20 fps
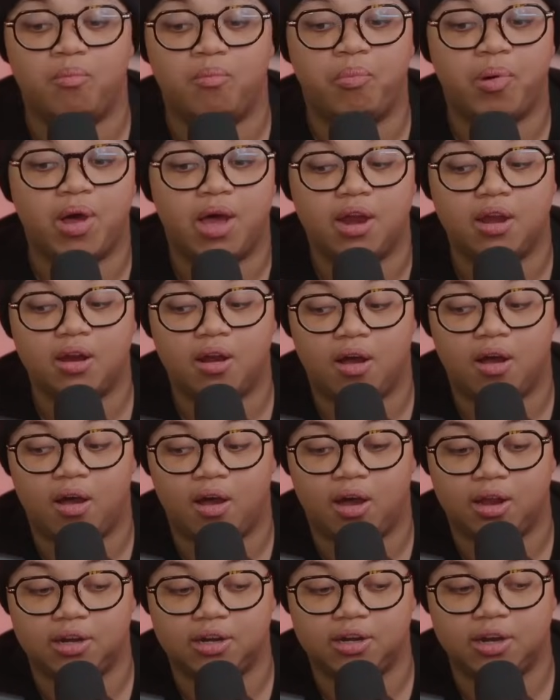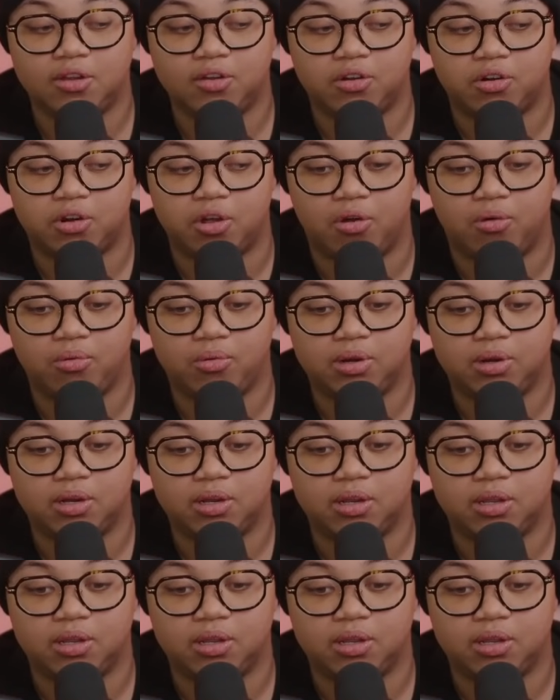But on another note,